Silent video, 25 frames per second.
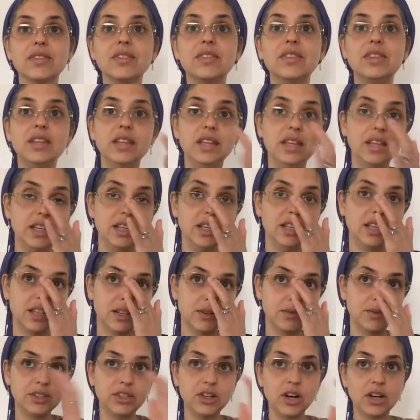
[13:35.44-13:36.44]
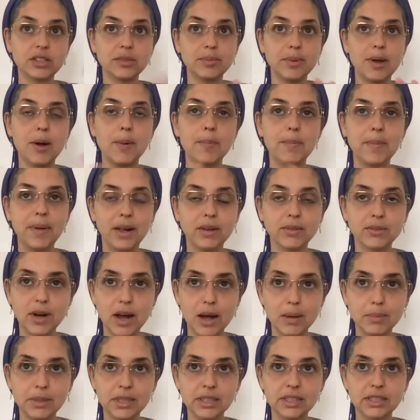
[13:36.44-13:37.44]
we talked about Mel
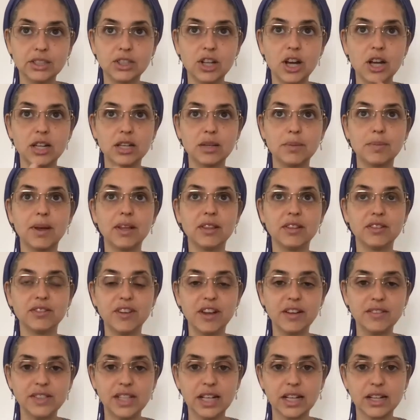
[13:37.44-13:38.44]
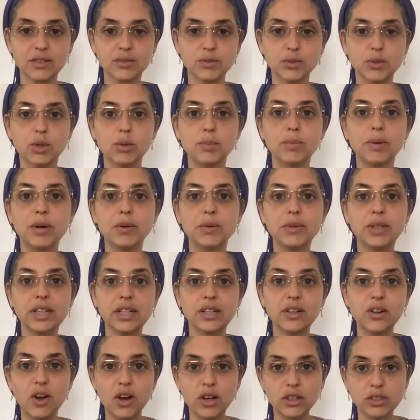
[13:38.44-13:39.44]
Robbins talking about the 5-second rule, but we
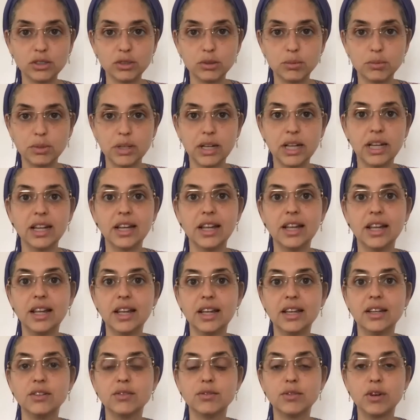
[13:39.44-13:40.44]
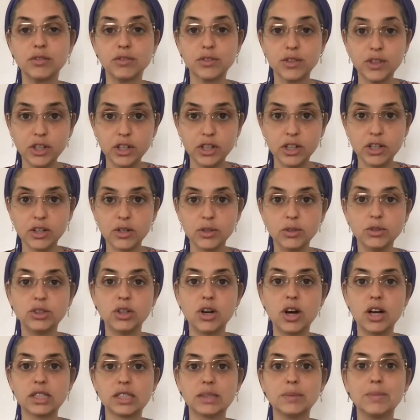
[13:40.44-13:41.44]
can also bring in Rav Kook, who
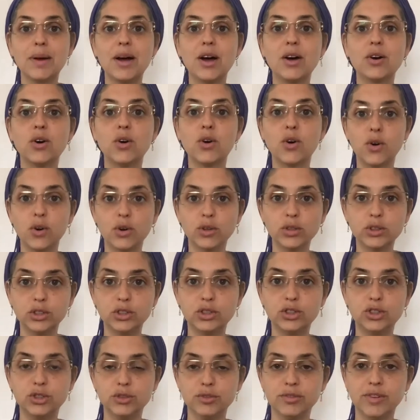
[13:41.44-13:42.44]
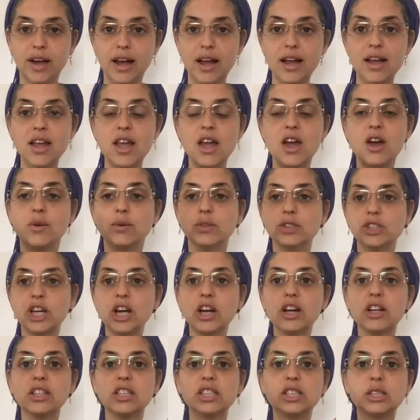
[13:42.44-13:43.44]
talks about orot tshuva, which
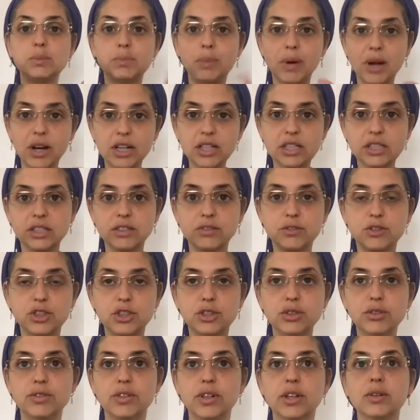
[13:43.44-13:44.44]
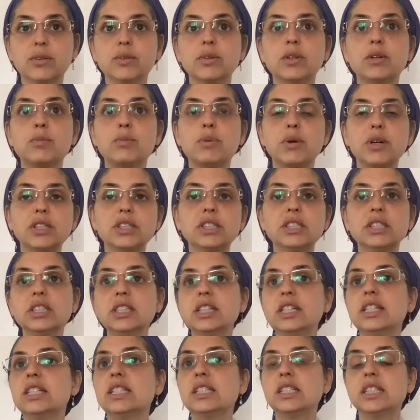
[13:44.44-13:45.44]
are the sparks of tshuva. When a person
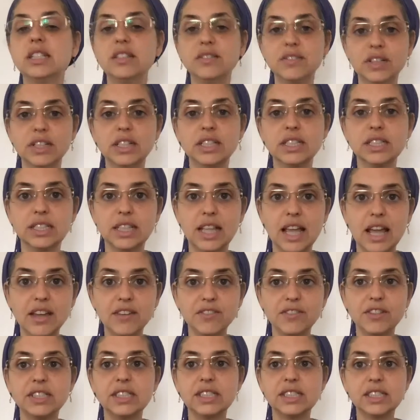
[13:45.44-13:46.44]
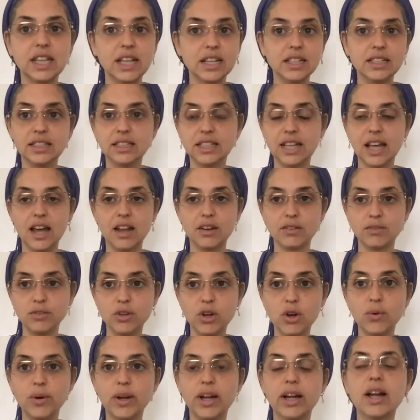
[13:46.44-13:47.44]
is living his life and suddenly out of
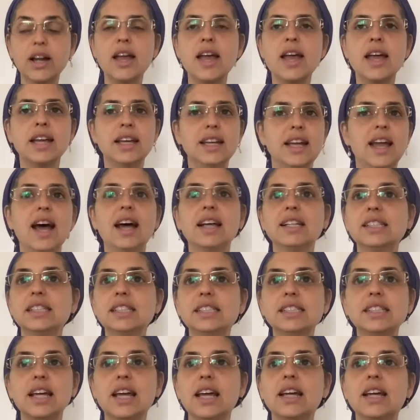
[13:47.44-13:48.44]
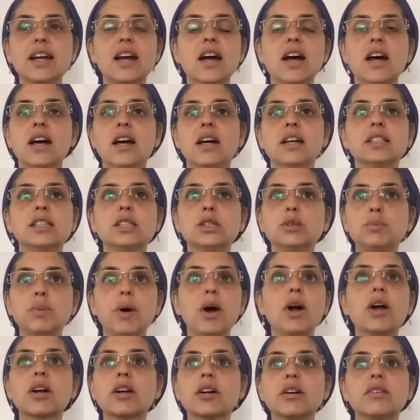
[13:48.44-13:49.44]
nowhere, he has this like
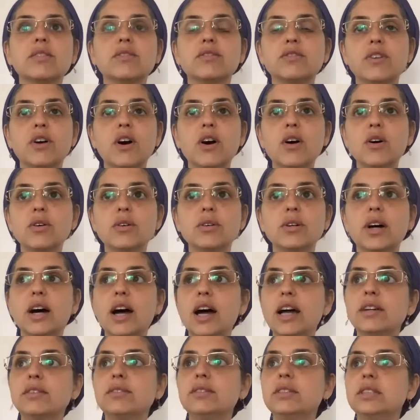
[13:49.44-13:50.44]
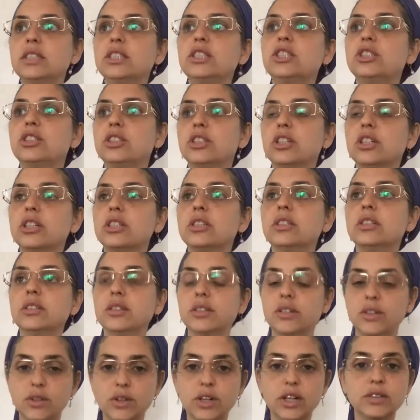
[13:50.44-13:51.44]
spark of, oh, I really should,
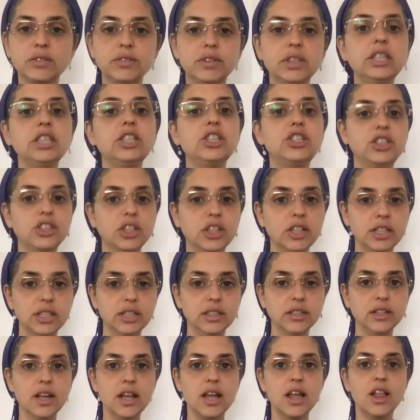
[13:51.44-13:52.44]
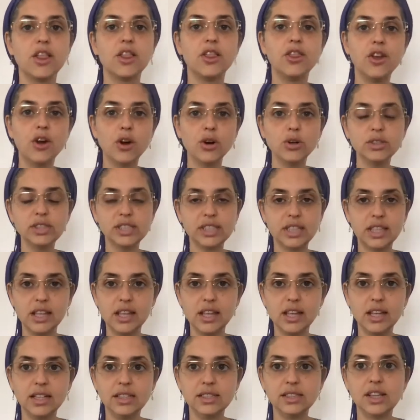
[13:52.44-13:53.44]
or I really shouldn't. Those
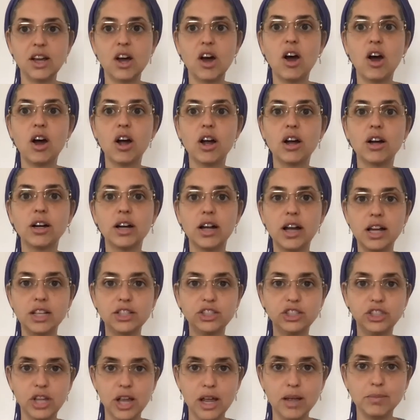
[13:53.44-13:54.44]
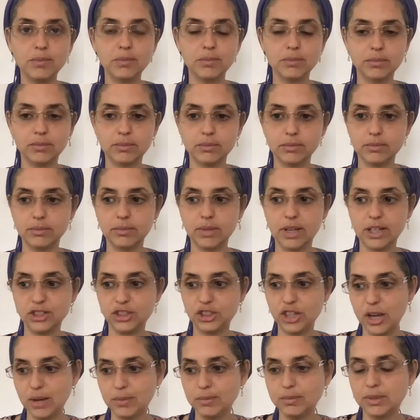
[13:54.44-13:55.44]
things are
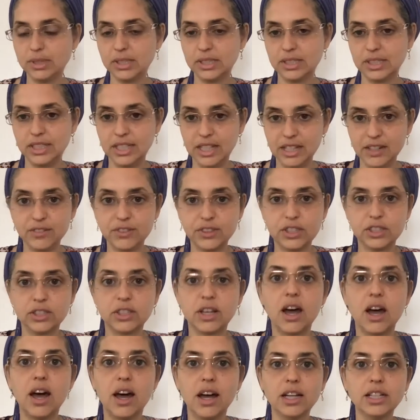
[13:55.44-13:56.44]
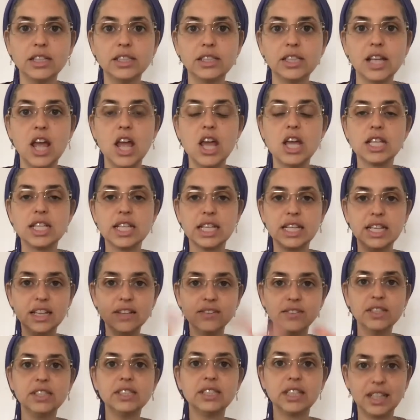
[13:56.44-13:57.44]
Hashem's gifts to us to
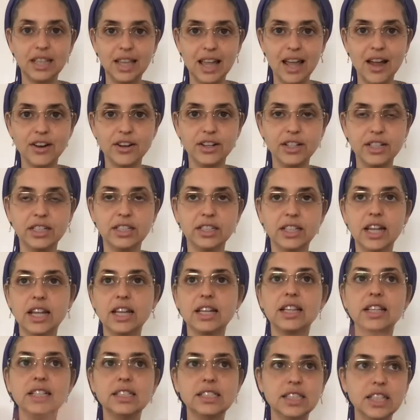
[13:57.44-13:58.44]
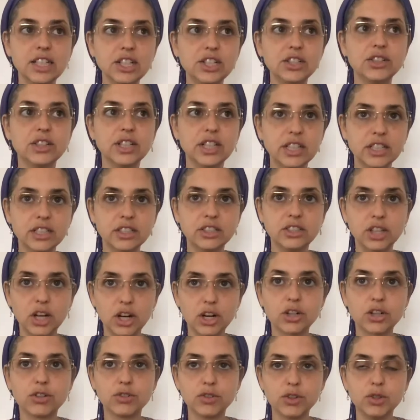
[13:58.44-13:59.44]
give us clarity. Like, let's say you're in a
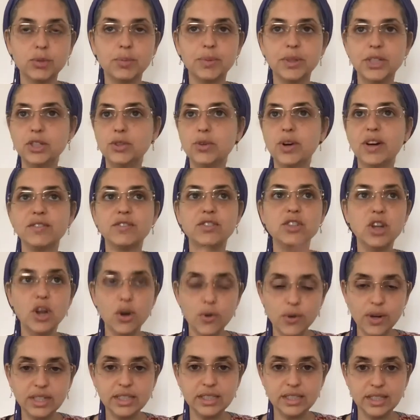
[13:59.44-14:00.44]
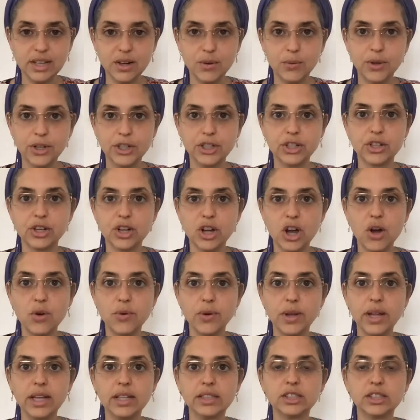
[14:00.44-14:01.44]
dark room and you have no idea where you're
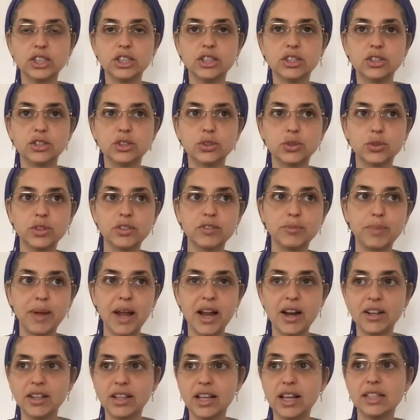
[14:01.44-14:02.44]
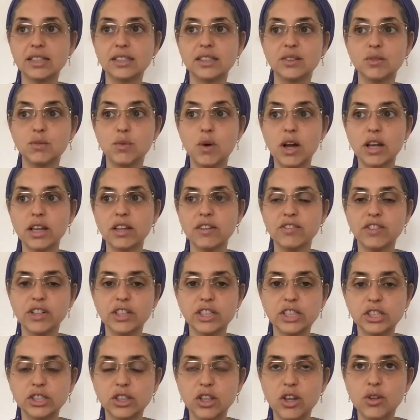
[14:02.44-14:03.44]
going. So you're sort of paralyzed and walking
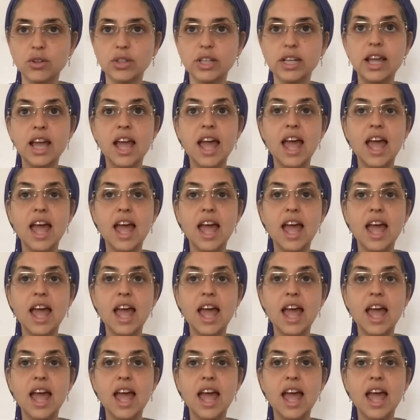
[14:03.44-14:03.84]
very slowly.